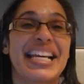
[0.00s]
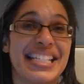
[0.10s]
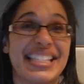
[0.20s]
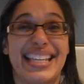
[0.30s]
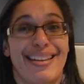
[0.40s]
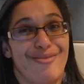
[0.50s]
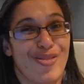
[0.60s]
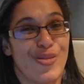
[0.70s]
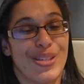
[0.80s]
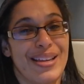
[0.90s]
to see
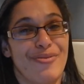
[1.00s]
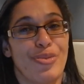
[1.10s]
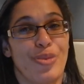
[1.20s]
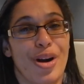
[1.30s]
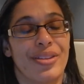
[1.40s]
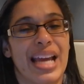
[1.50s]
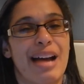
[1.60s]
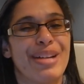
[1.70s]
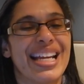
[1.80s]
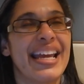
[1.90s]
if it was even worth
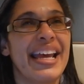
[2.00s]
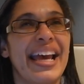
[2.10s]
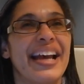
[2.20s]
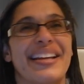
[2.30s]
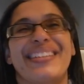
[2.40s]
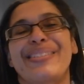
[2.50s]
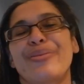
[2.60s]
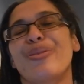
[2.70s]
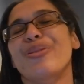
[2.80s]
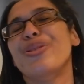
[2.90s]
coming, because
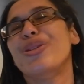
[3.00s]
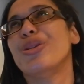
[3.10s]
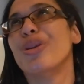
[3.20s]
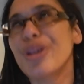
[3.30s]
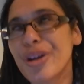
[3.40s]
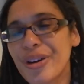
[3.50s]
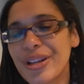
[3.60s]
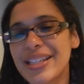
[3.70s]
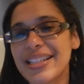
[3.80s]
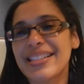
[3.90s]
you know you shouldn't go
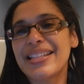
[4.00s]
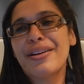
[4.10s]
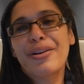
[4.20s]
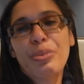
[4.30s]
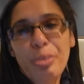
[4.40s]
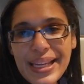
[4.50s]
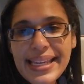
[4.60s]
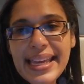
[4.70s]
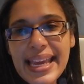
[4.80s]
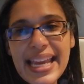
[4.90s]
to Disney on a
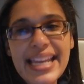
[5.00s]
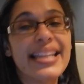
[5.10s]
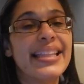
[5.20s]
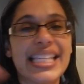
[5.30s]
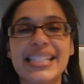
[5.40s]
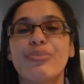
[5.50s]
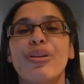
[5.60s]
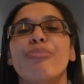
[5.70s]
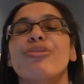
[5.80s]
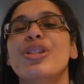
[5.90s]
weekend, and this is what I'm